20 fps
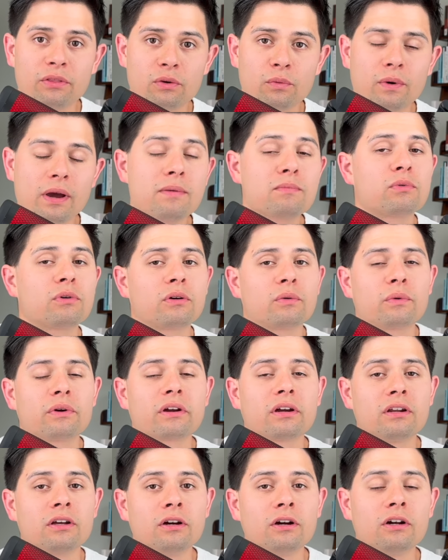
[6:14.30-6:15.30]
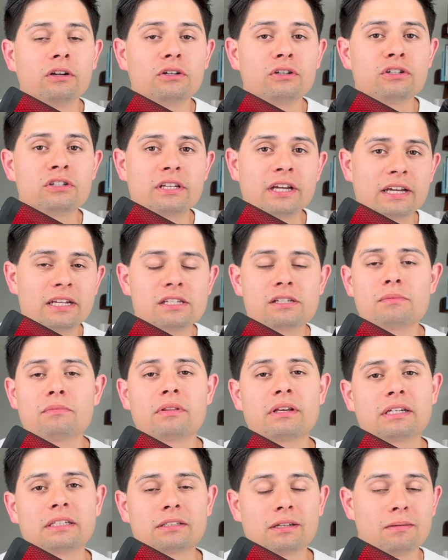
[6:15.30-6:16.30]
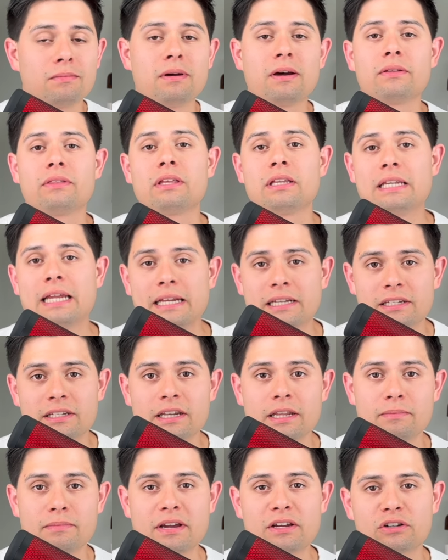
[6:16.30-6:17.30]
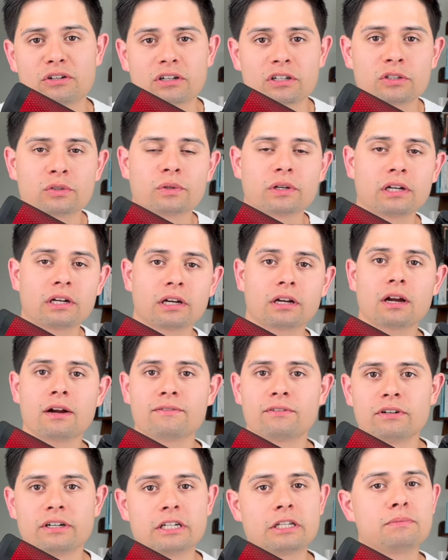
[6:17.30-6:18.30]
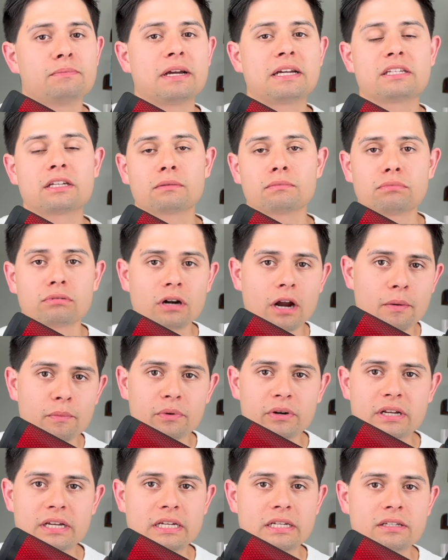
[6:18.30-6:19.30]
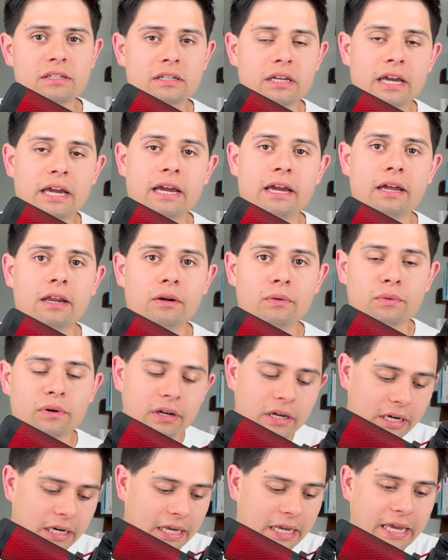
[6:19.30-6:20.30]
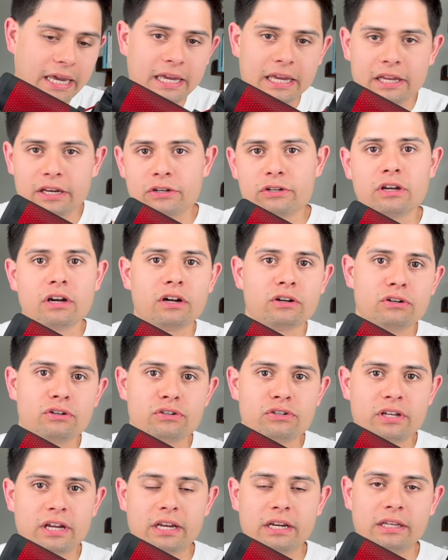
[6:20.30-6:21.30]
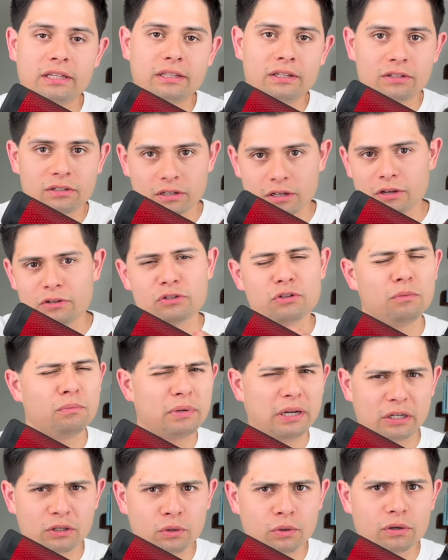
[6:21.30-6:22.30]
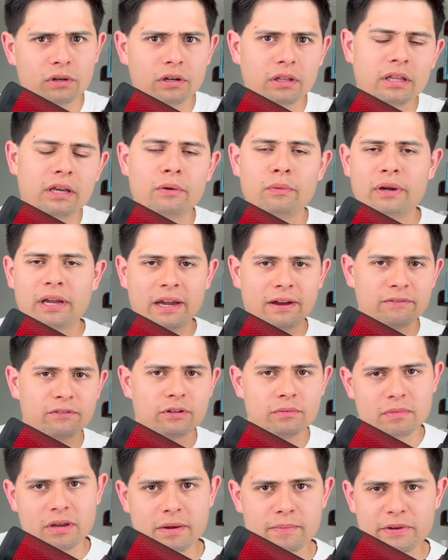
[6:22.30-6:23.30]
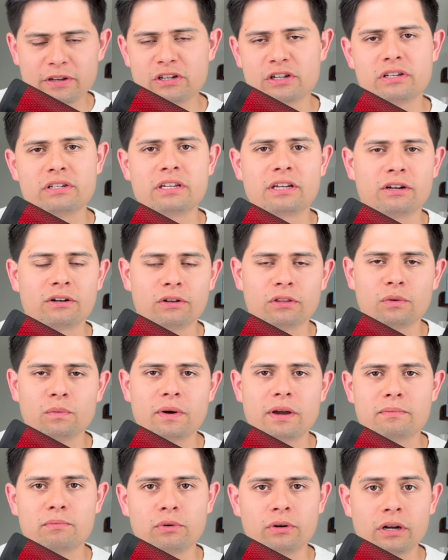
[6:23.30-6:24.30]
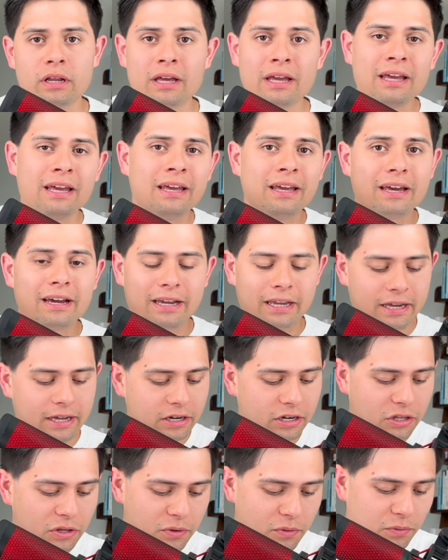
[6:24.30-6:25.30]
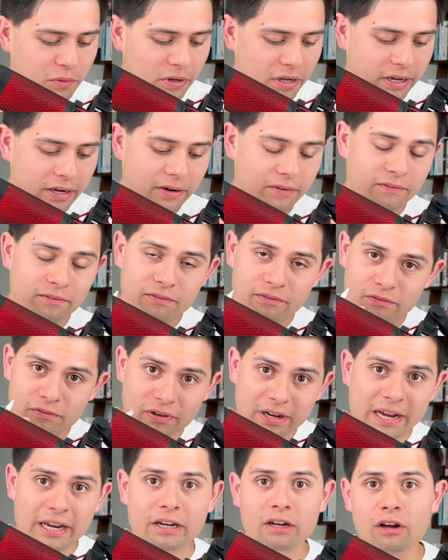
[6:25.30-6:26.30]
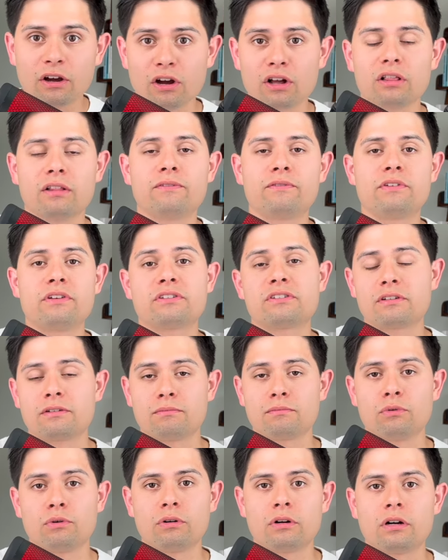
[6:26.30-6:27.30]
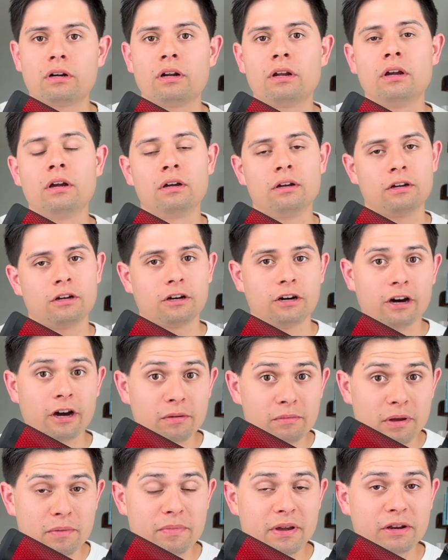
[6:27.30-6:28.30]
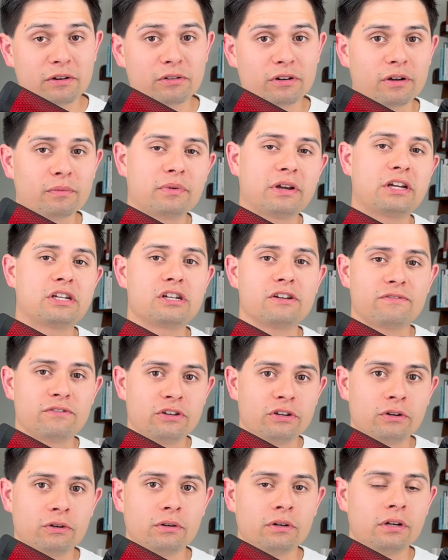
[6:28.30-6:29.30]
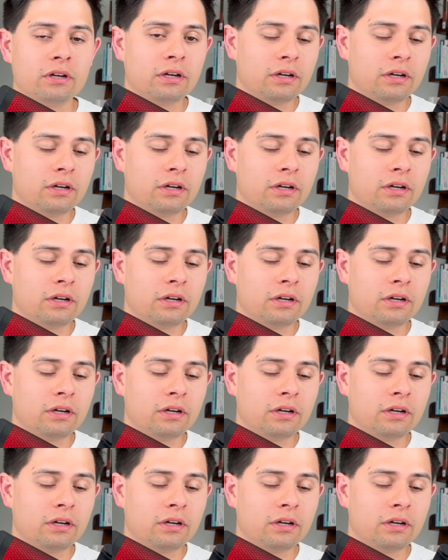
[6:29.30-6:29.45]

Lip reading: the whiteboard. We're going to understand some things about the density matrix. We're going to cover its basic properties, and we're going to get into understanding this also pictorially. We have some images here on the whiteboard. Again, you can find all of this and more on my Patreon page if you